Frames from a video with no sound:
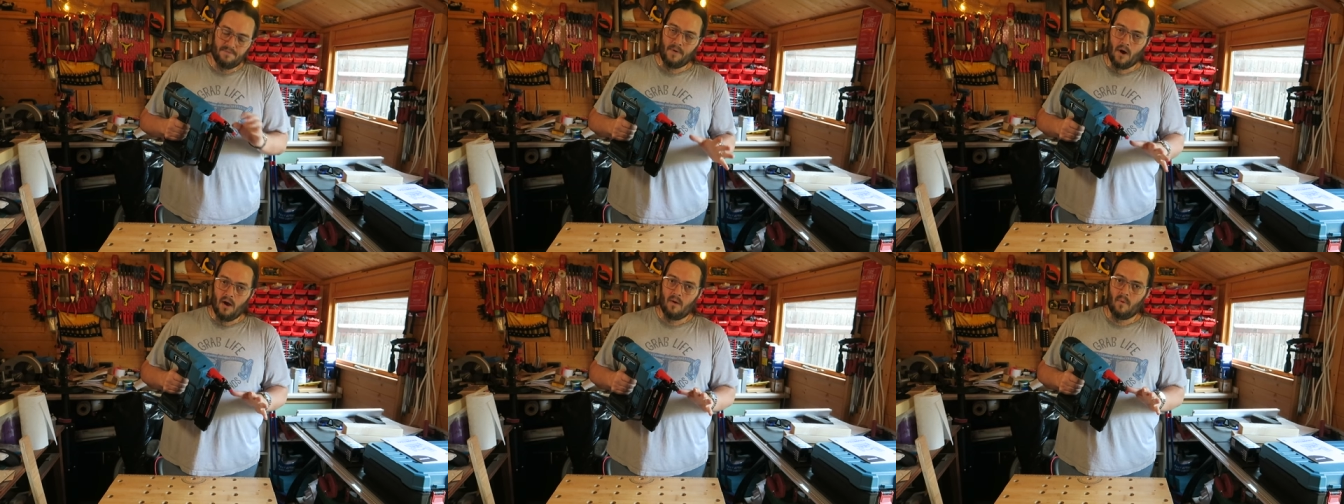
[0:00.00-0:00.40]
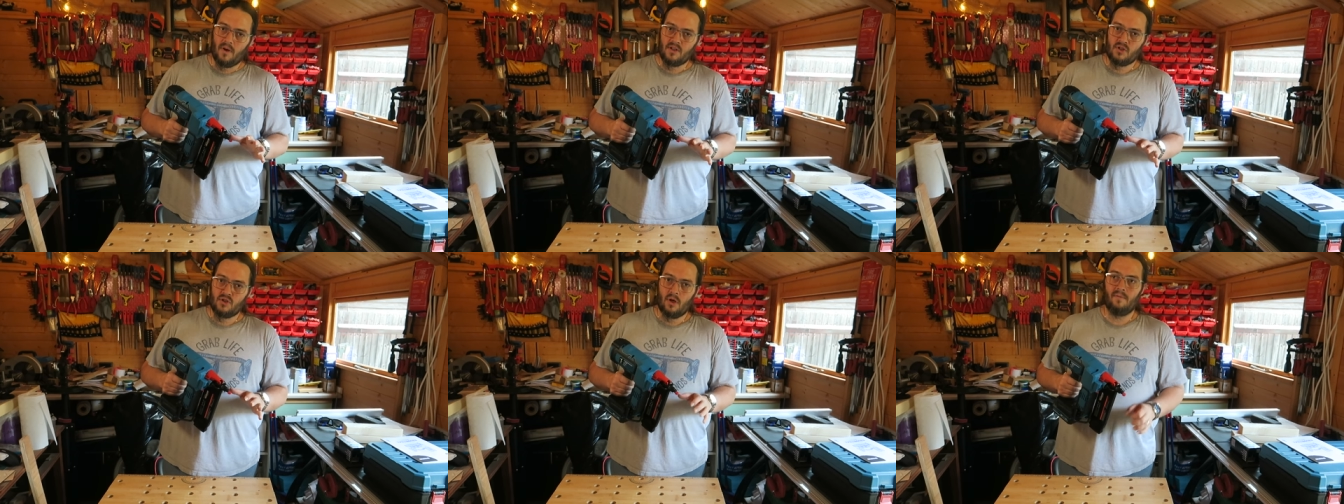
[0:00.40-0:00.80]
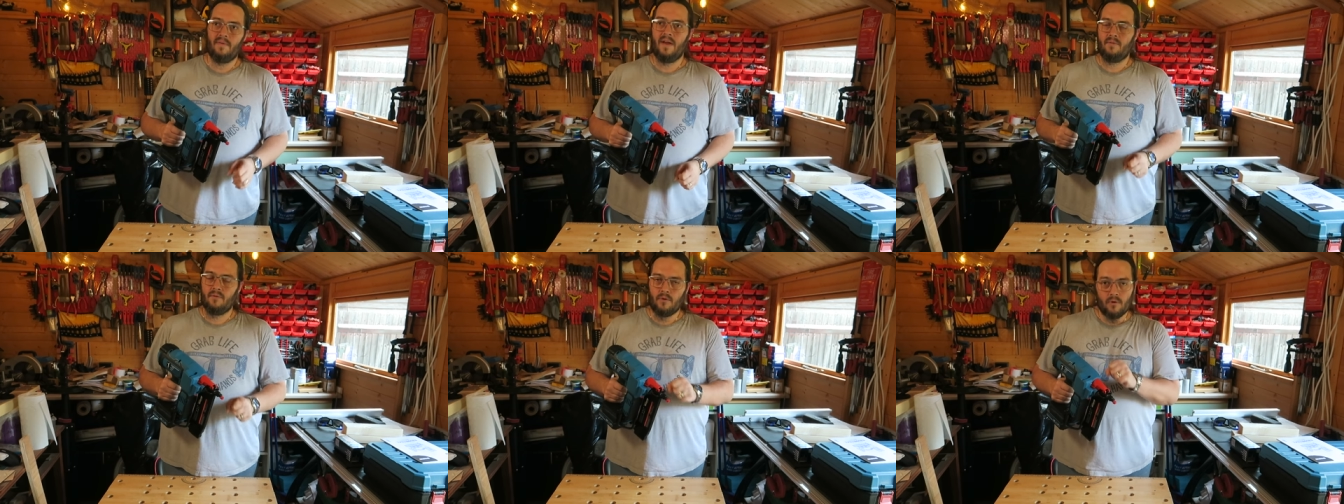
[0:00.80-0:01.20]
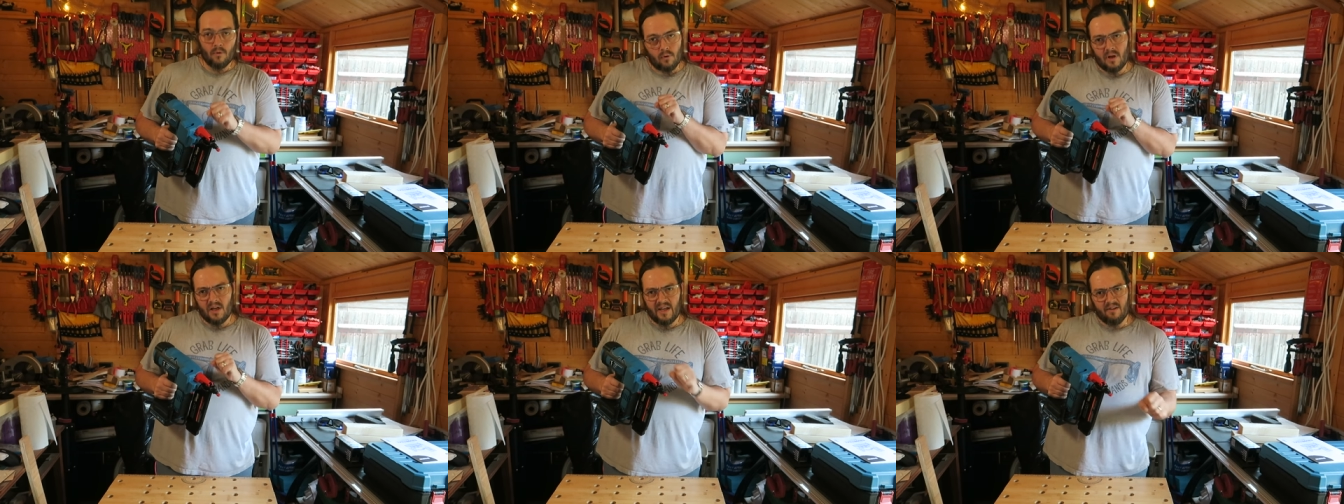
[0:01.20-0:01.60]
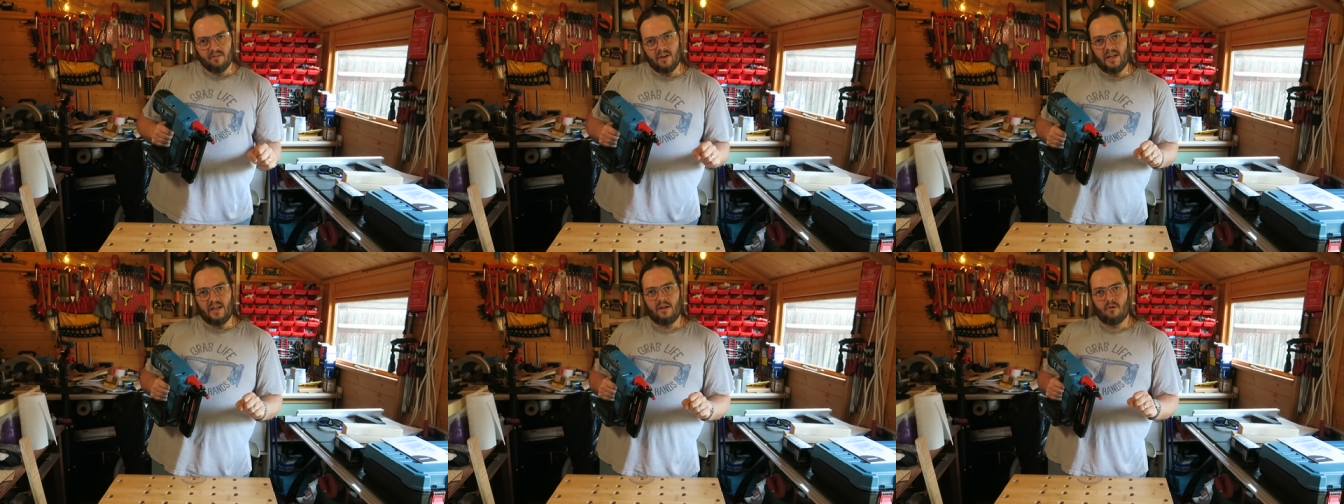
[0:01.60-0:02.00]
fire one shot of air through, and it'll clear
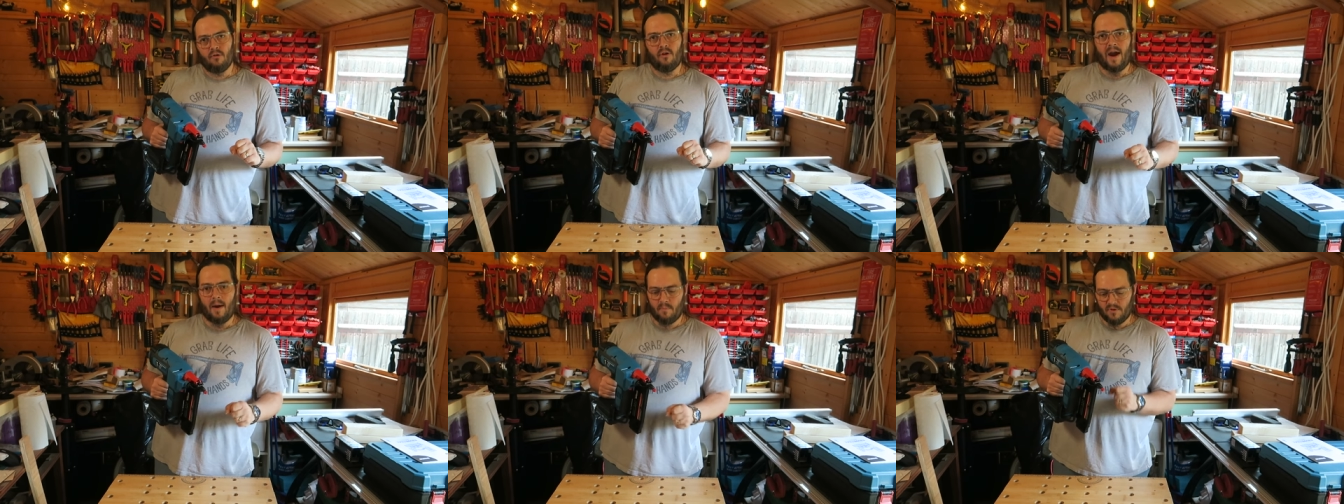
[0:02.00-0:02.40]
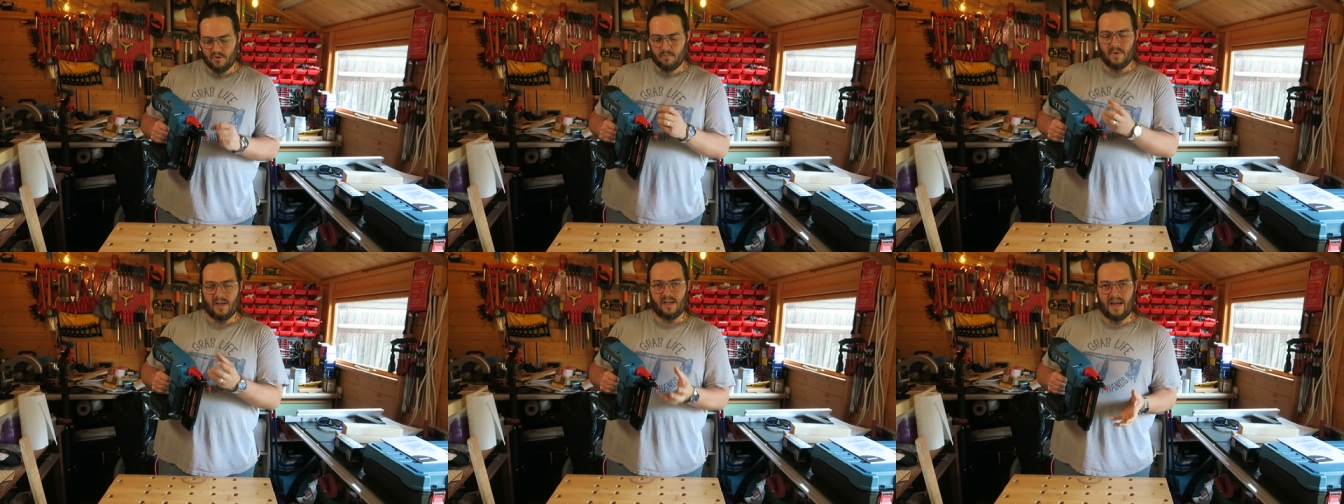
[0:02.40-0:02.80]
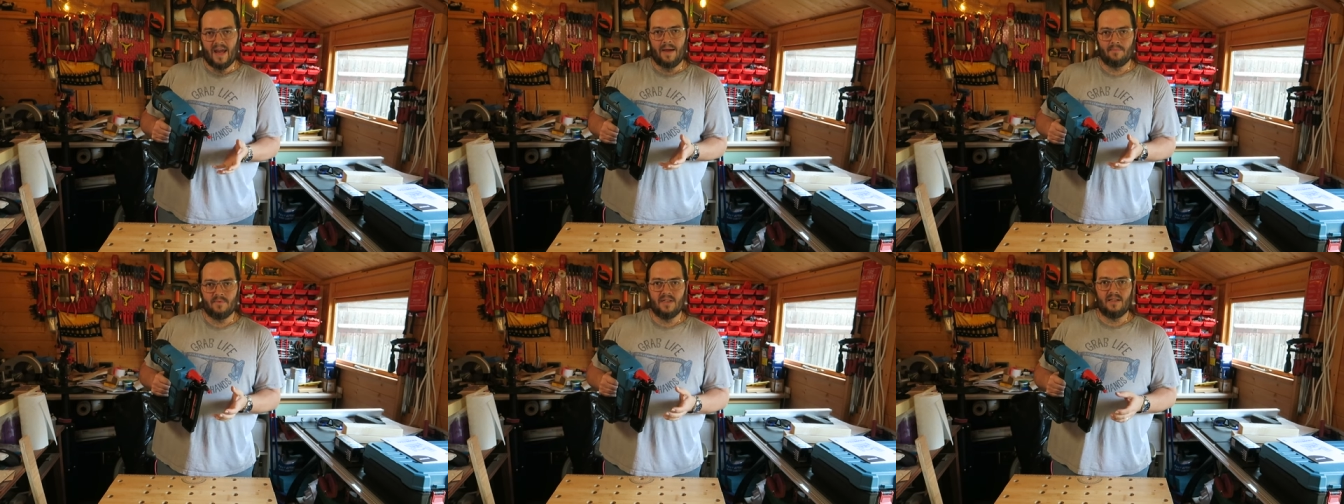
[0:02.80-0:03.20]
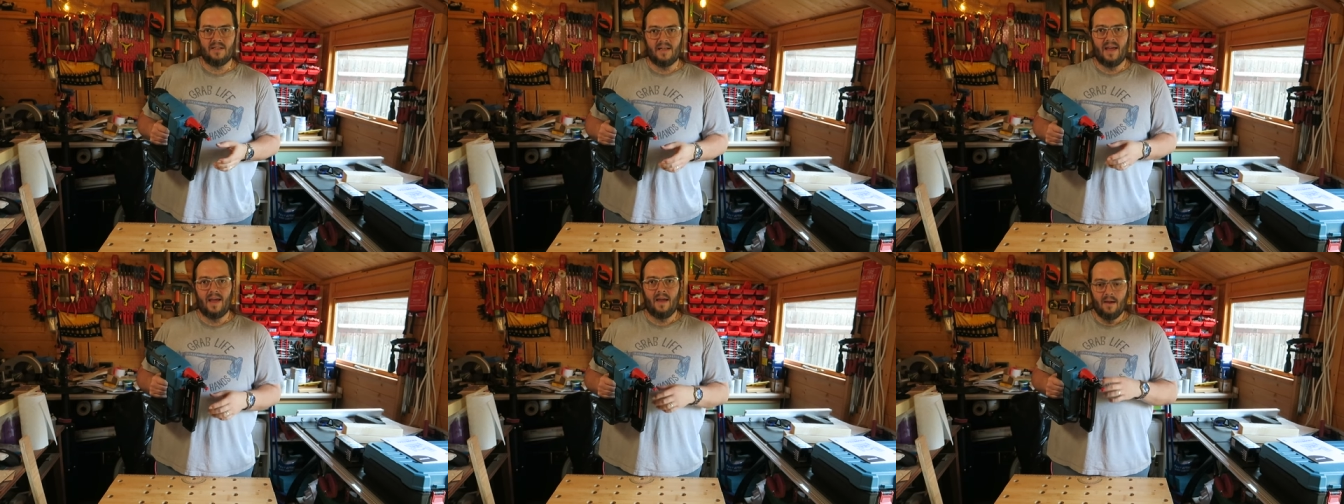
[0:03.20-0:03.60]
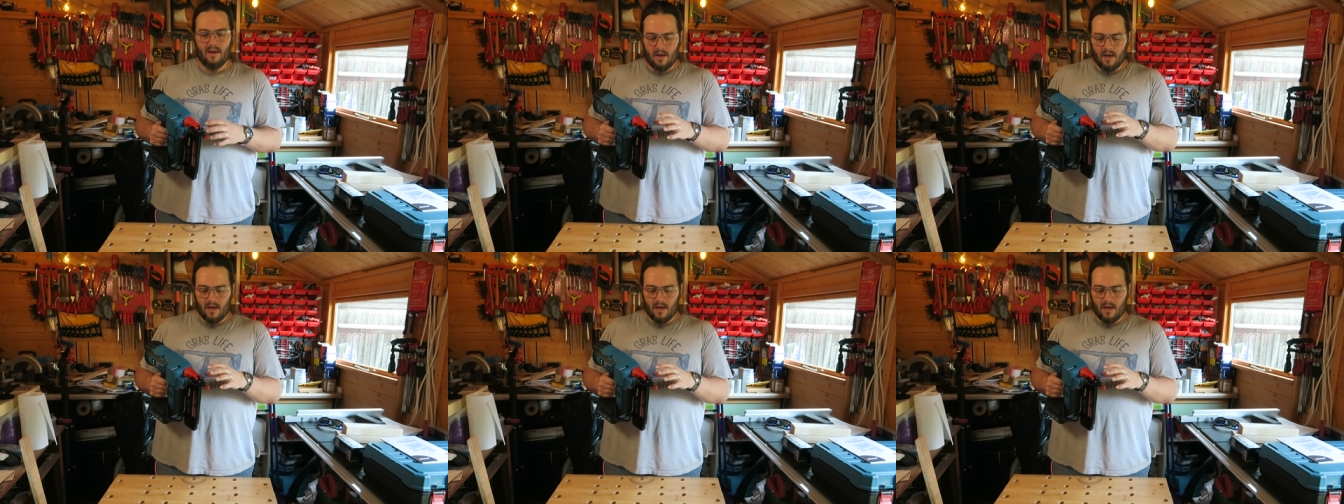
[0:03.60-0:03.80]
any crap that's being kept in there